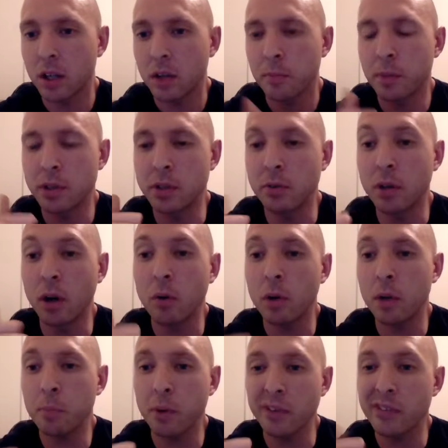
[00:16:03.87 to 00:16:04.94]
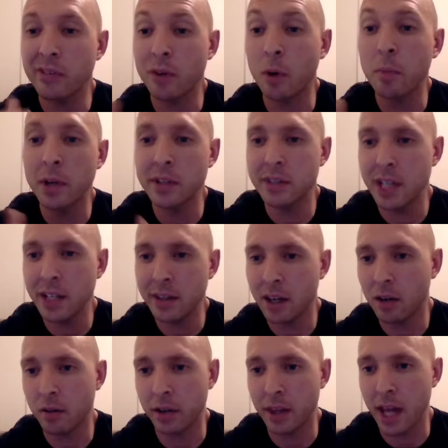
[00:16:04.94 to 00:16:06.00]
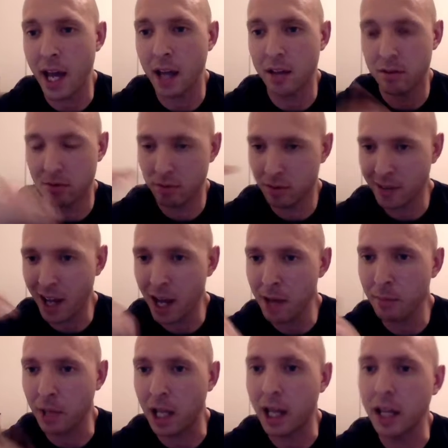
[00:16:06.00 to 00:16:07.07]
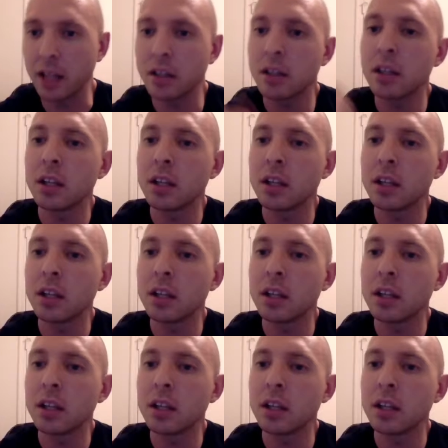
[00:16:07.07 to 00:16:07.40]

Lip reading: But you don't want to put so much detail in that timeline